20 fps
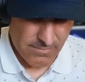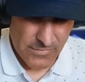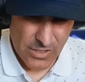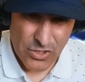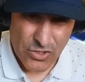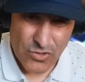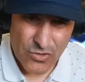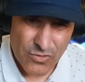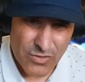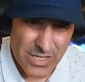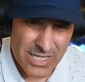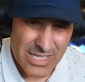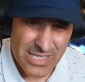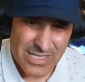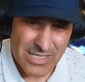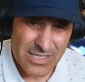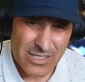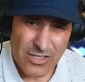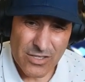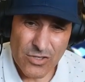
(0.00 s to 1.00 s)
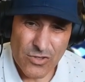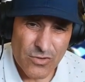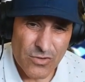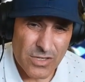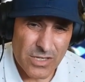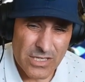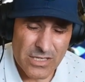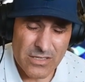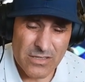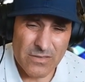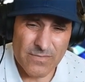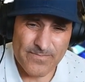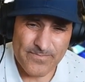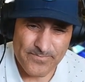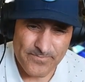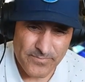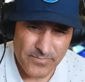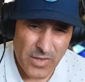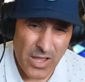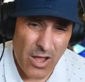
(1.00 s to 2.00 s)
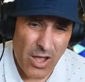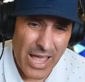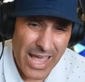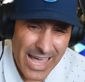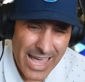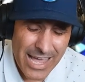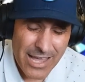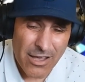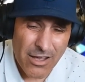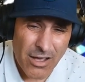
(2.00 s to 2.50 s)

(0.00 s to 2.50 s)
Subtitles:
You can hang